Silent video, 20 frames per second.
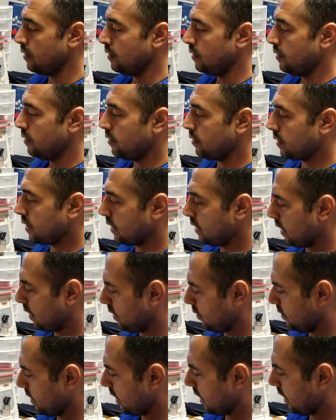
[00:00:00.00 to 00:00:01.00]
Okay, now that
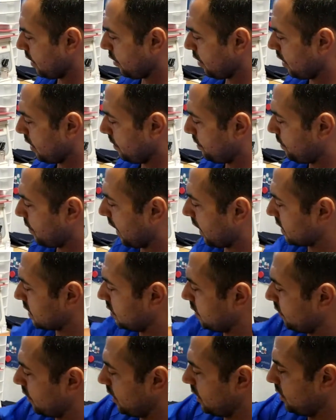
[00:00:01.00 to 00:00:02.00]
we've got our packed cell
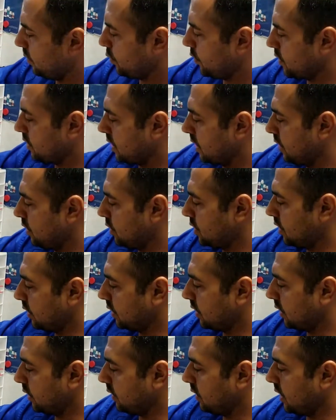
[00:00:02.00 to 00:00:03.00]
volume percentage, the
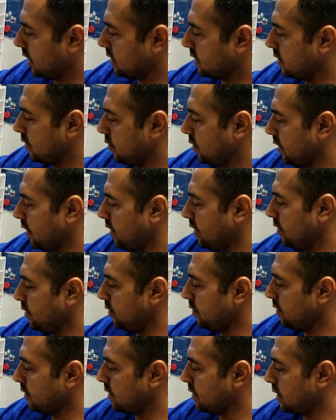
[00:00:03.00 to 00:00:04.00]
next thing we're going to do
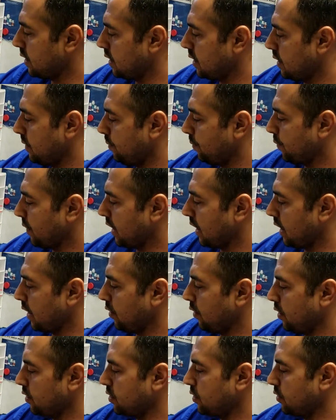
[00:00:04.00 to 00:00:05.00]
is get
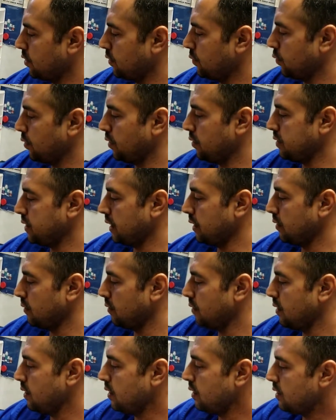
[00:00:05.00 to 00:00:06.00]
our total protein.
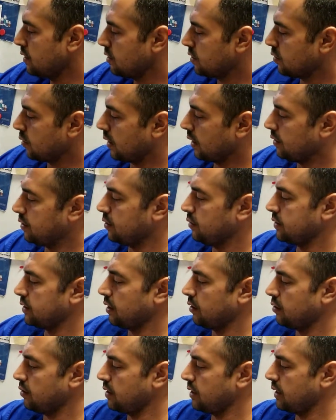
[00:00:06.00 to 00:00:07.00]
So what I'll do is I'll
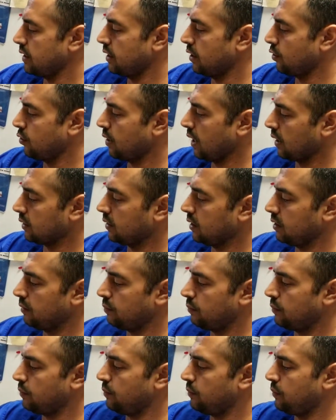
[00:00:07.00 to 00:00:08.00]
go ahead and crack the
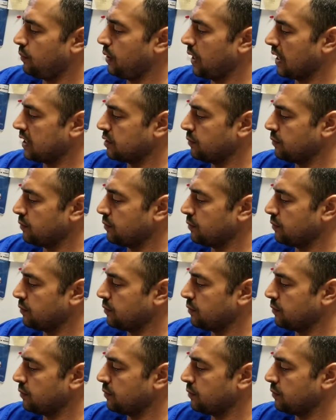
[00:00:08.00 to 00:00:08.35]
plasma